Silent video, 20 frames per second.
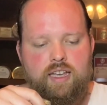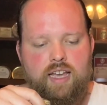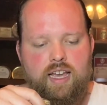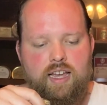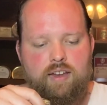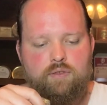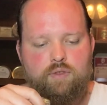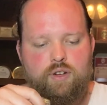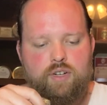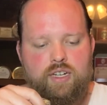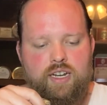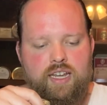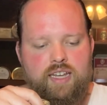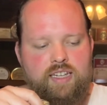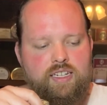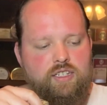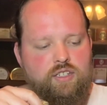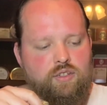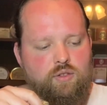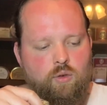
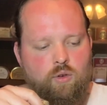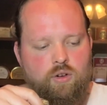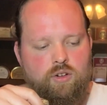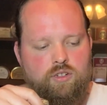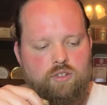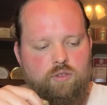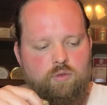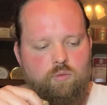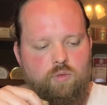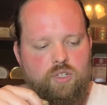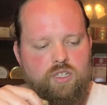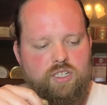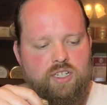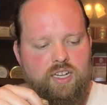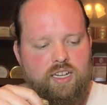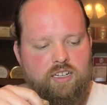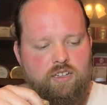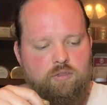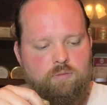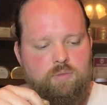everyday sort which
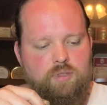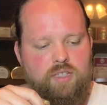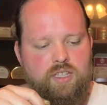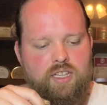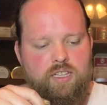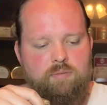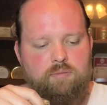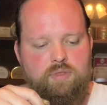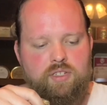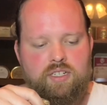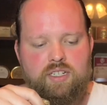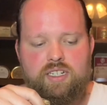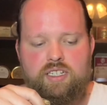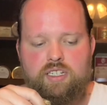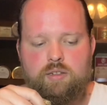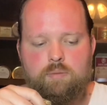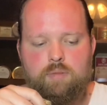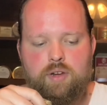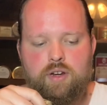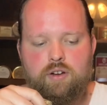helps them to
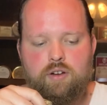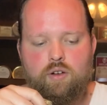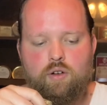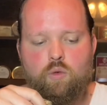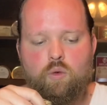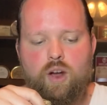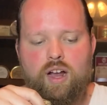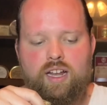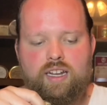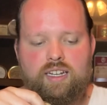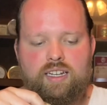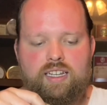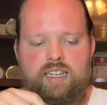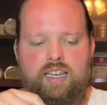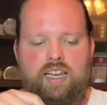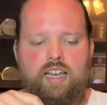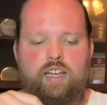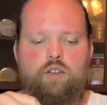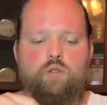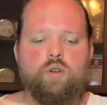disappear
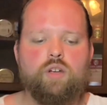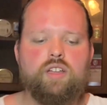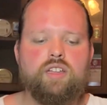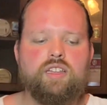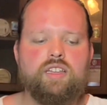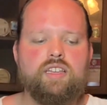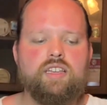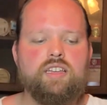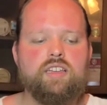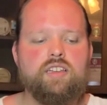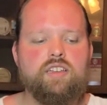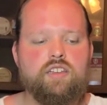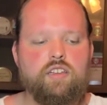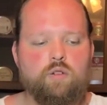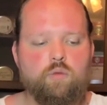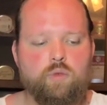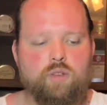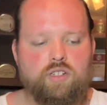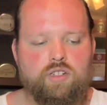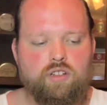quietly and quickly
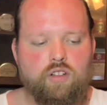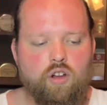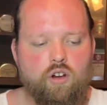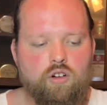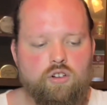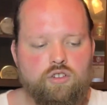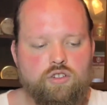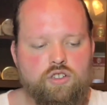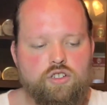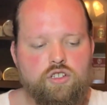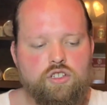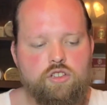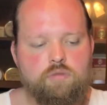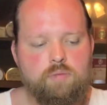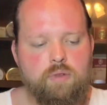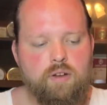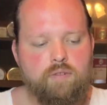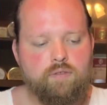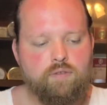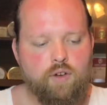when large
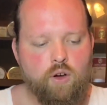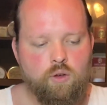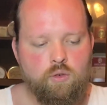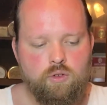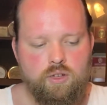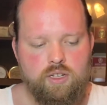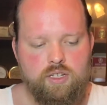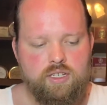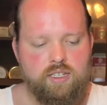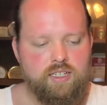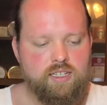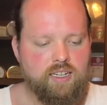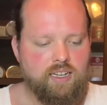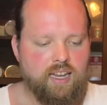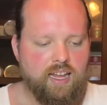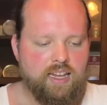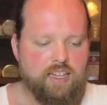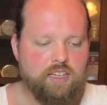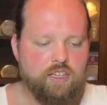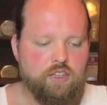stupid folk like